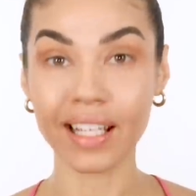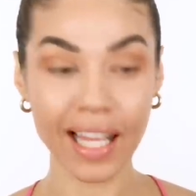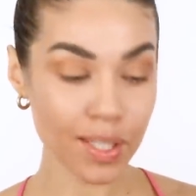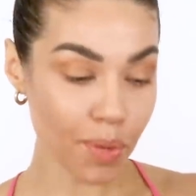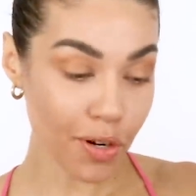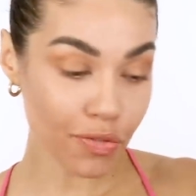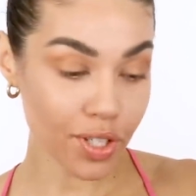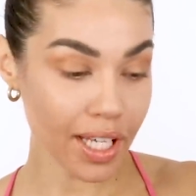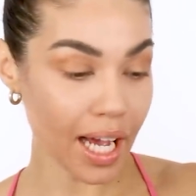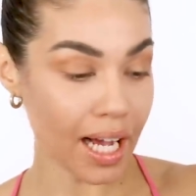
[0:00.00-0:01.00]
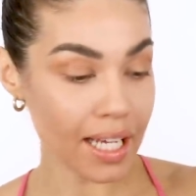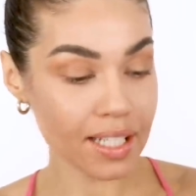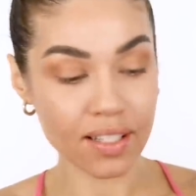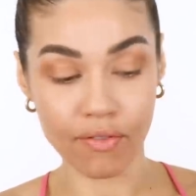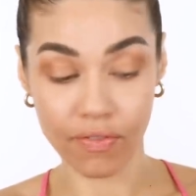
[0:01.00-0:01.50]
The next part for the
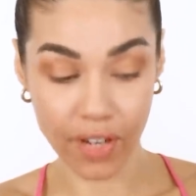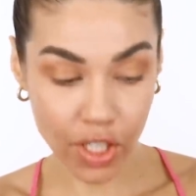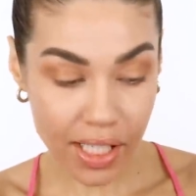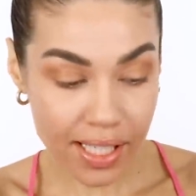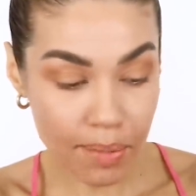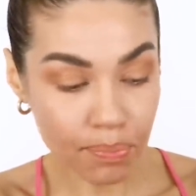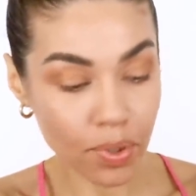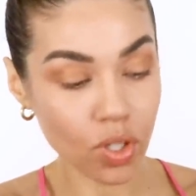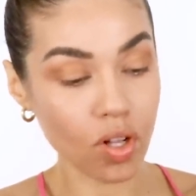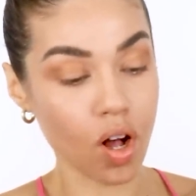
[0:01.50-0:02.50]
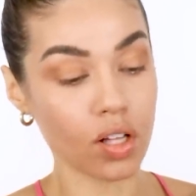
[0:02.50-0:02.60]
eyes, very simple.